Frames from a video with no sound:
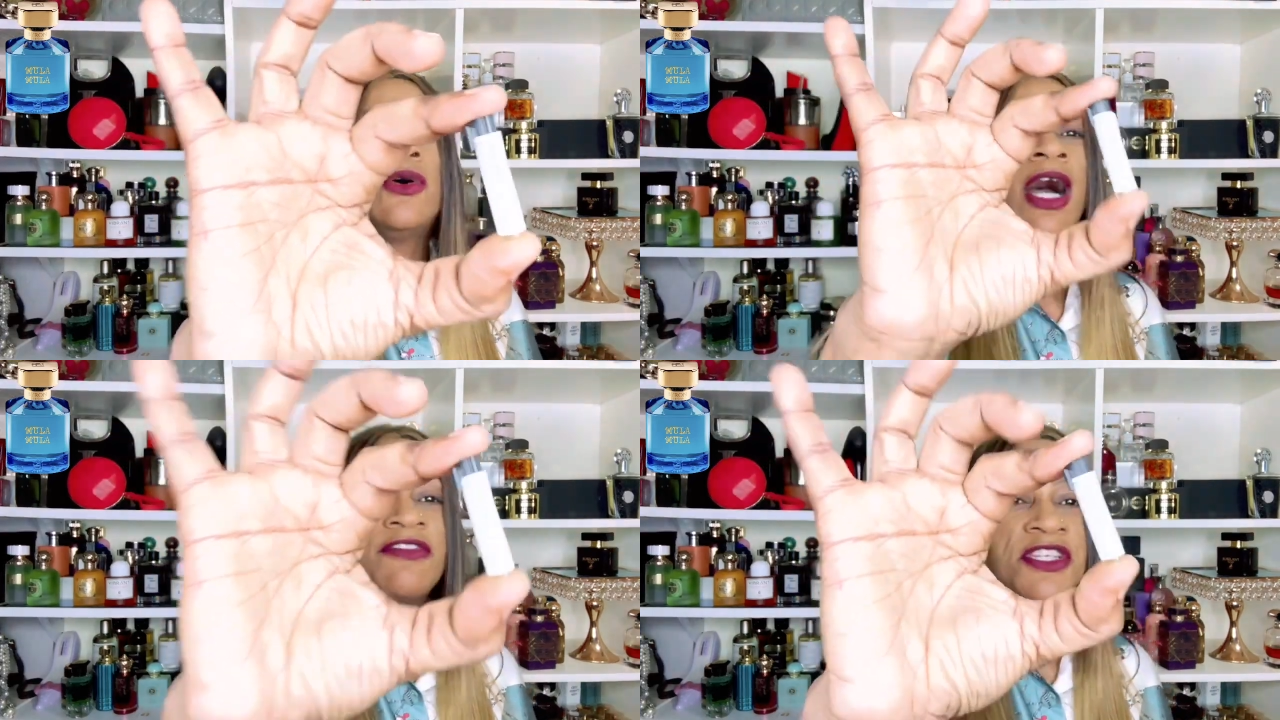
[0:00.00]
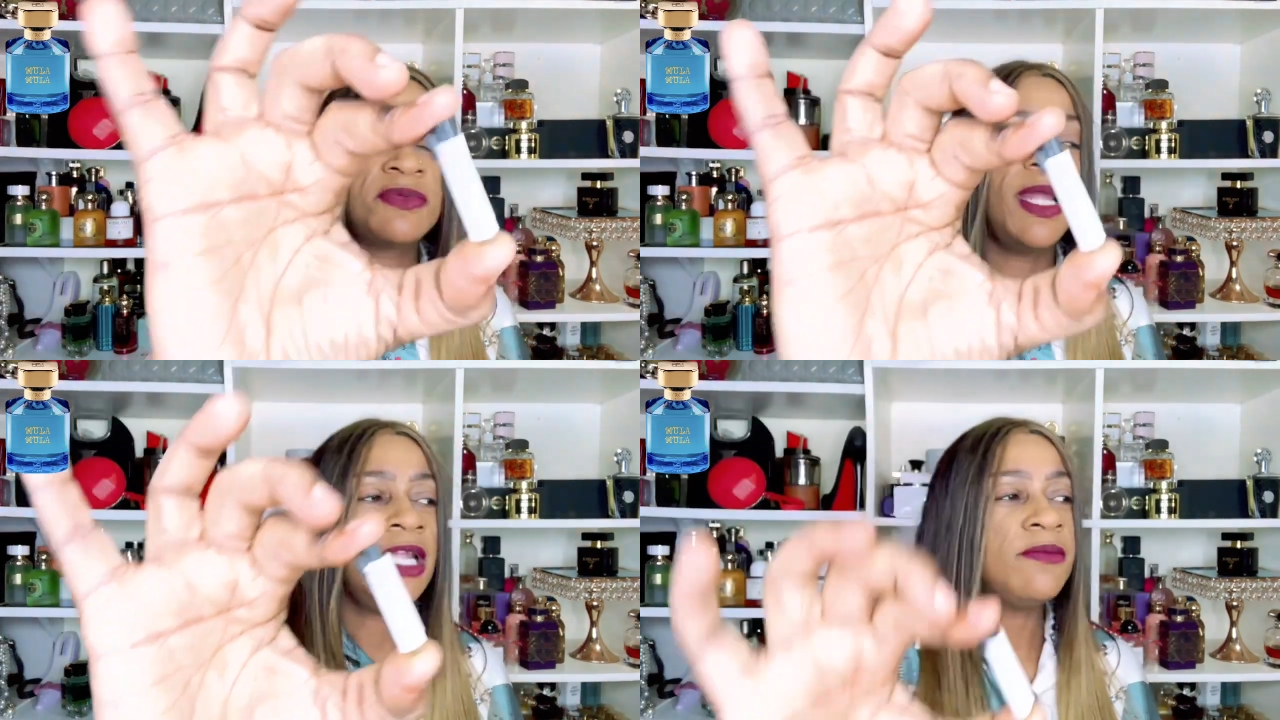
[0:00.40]
after
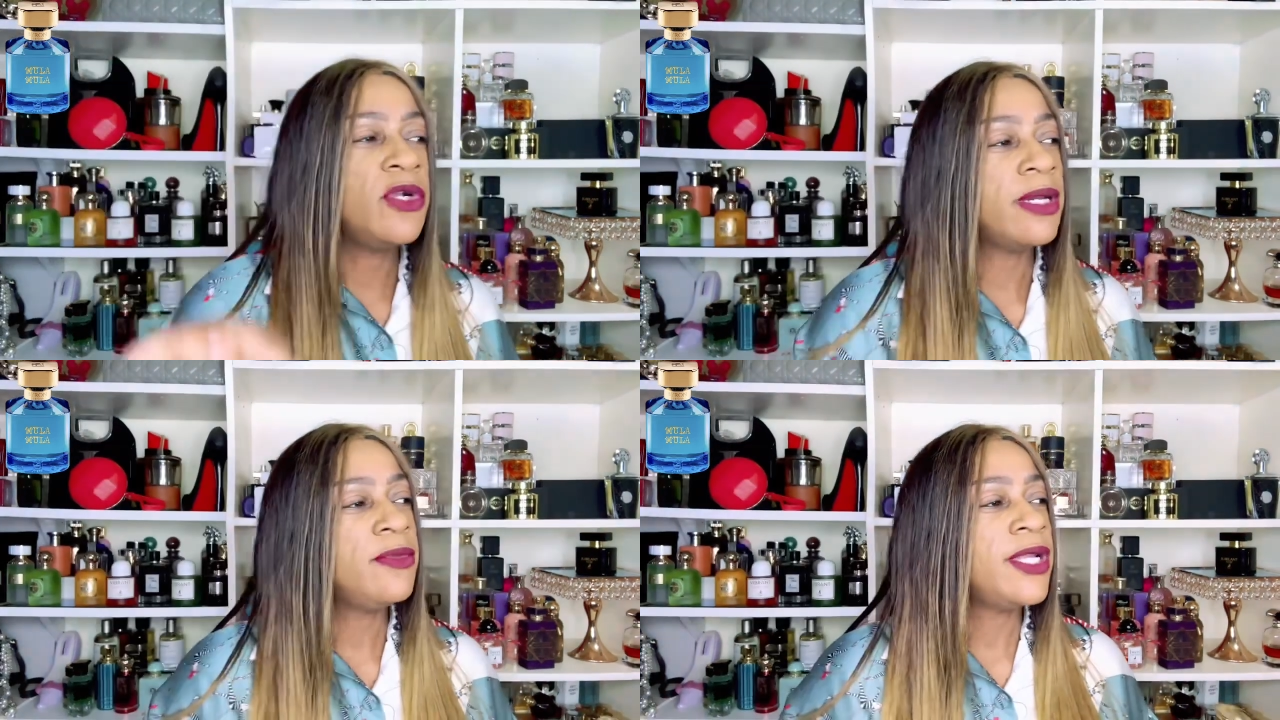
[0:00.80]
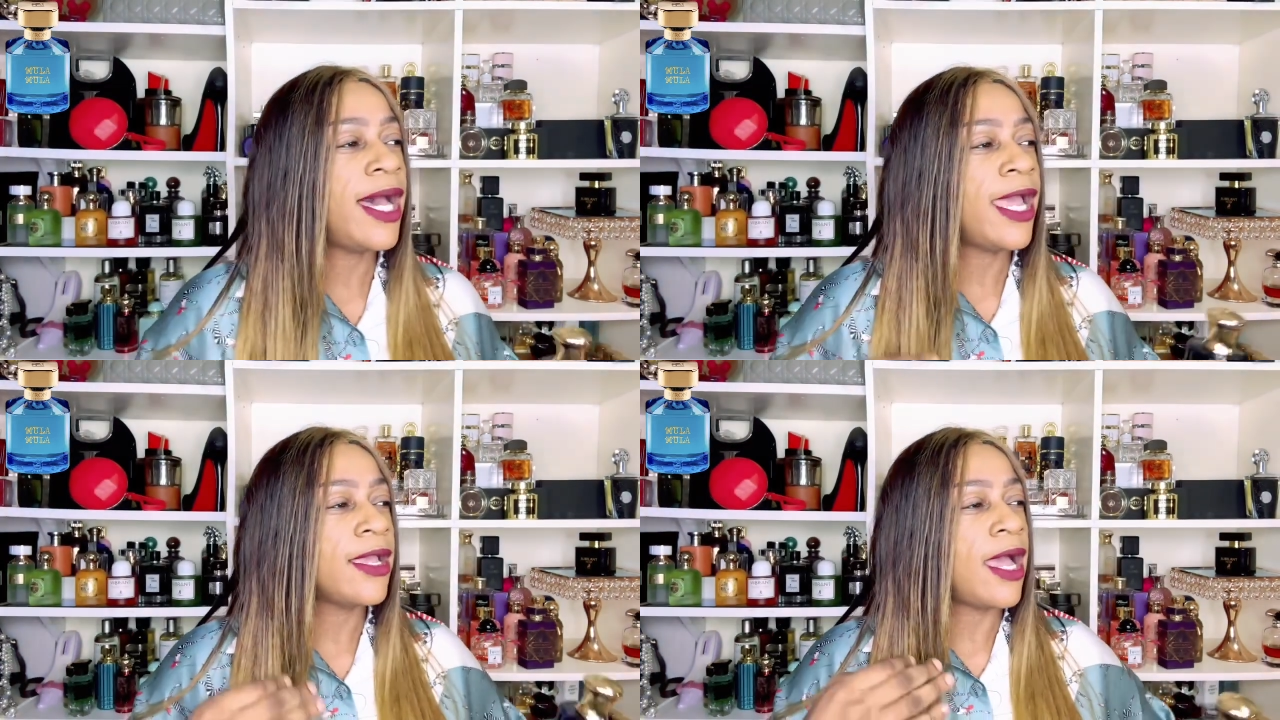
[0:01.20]
smelling
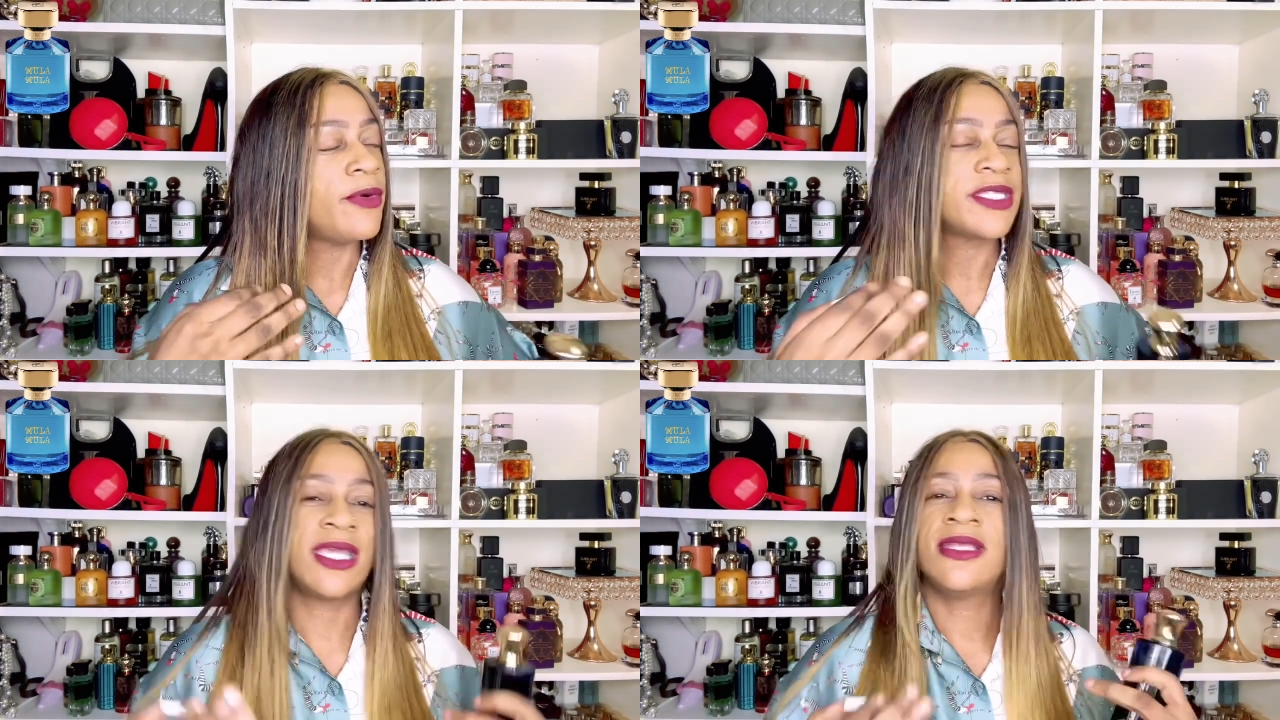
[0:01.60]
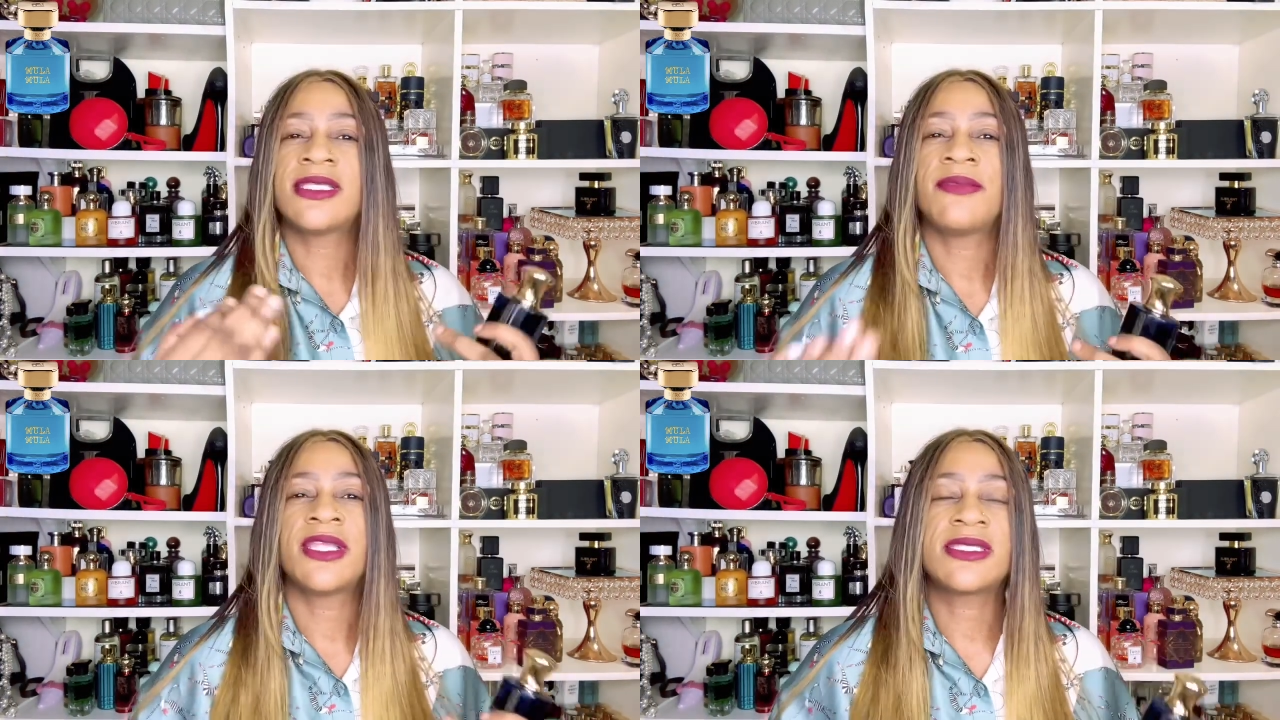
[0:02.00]
Mula, I was getting
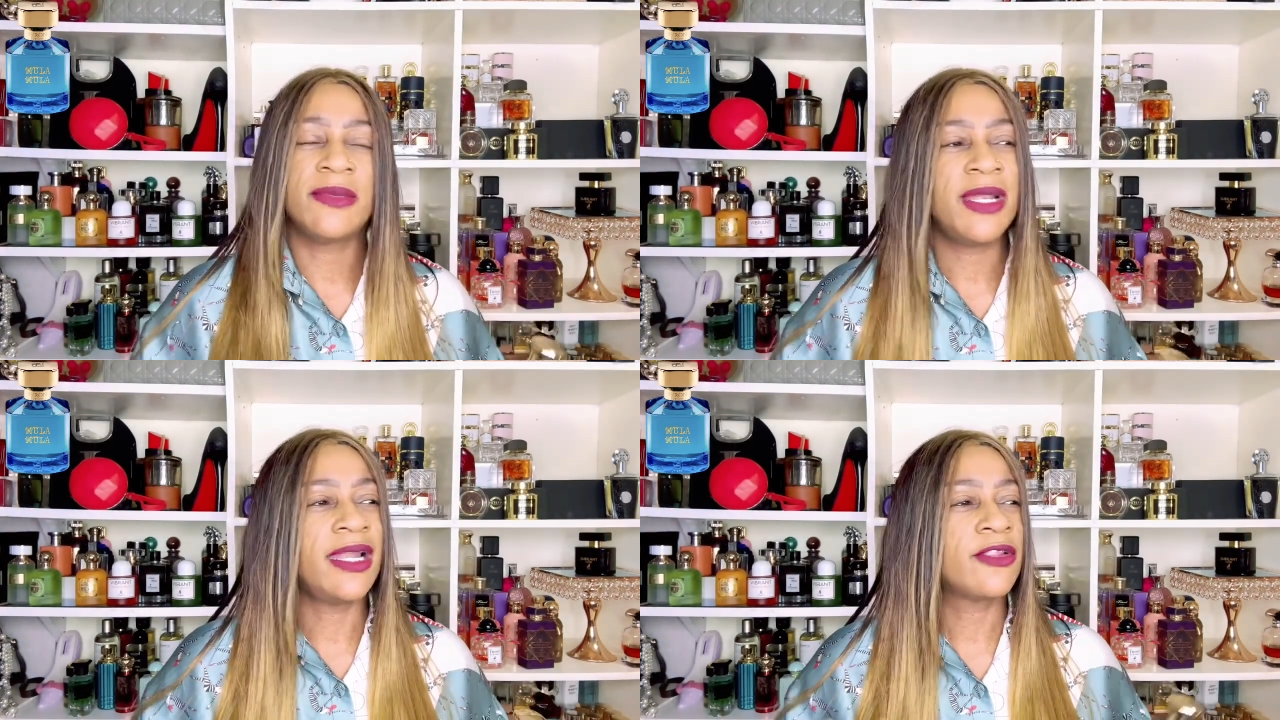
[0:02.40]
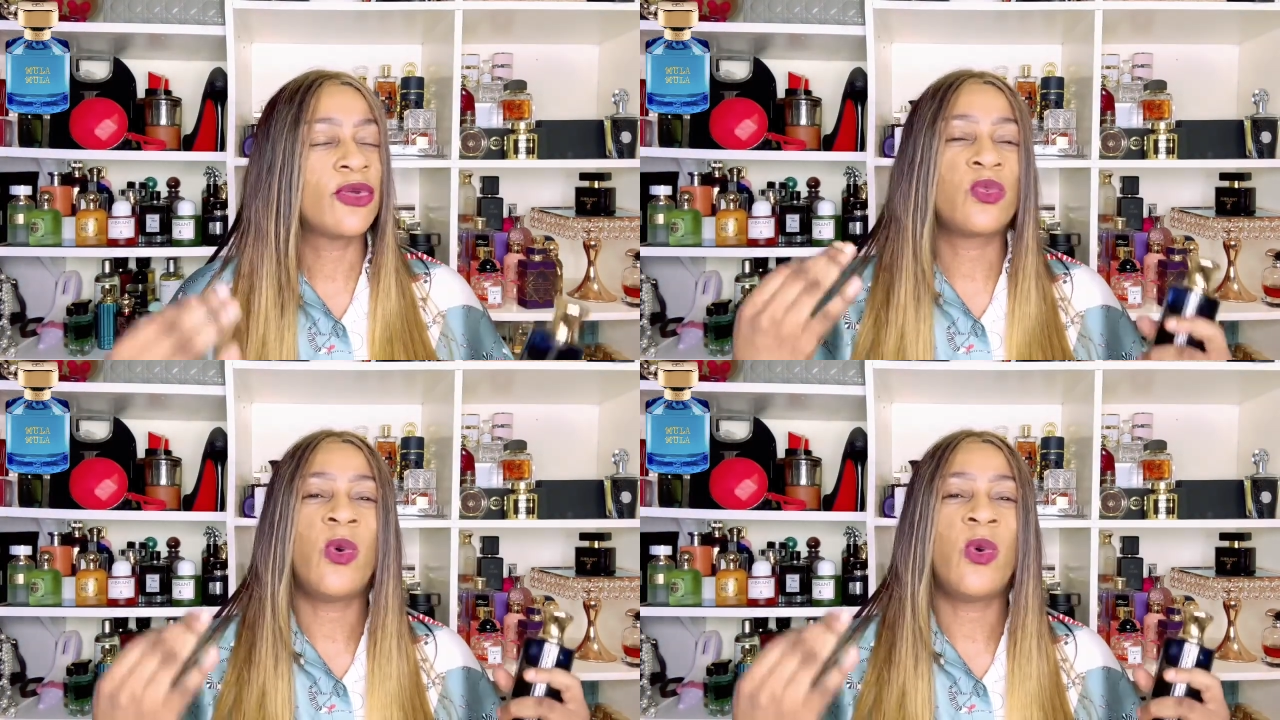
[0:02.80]
something similar, and I thought,